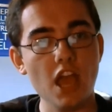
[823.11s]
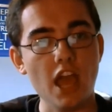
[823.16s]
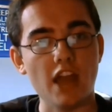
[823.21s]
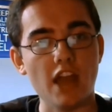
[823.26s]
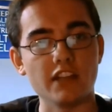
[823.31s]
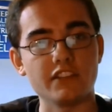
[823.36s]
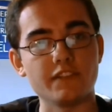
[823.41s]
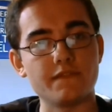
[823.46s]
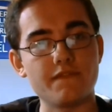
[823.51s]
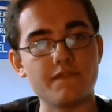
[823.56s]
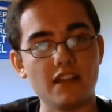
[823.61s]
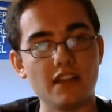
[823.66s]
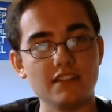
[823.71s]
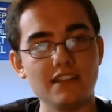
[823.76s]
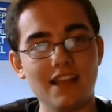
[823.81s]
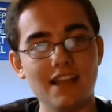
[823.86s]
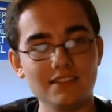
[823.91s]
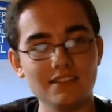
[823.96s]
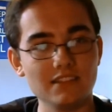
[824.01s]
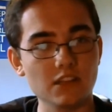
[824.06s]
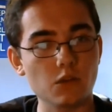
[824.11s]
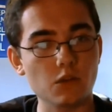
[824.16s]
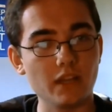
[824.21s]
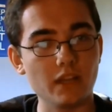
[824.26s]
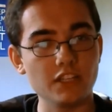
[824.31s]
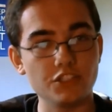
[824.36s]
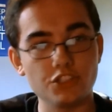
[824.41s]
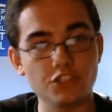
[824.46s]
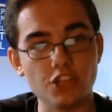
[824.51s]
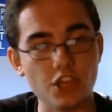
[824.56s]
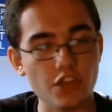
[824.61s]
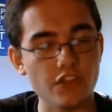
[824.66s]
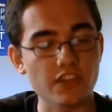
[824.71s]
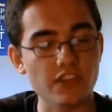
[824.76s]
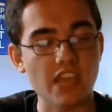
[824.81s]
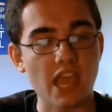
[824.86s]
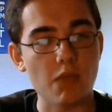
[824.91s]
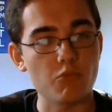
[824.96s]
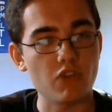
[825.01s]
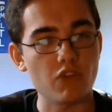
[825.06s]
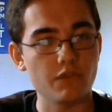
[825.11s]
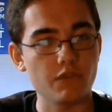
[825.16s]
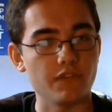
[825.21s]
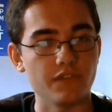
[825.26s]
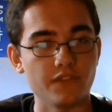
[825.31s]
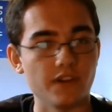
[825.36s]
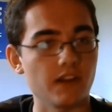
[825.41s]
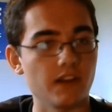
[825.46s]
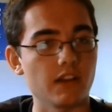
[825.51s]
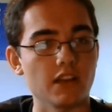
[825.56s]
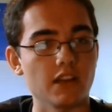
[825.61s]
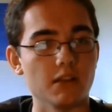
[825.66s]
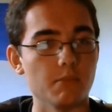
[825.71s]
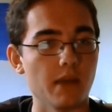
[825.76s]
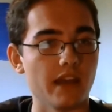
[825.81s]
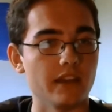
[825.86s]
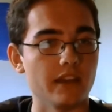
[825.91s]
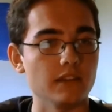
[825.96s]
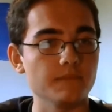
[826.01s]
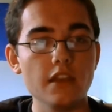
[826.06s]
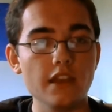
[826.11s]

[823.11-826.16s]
and it's a fantastic way to turn the game around for very little mana.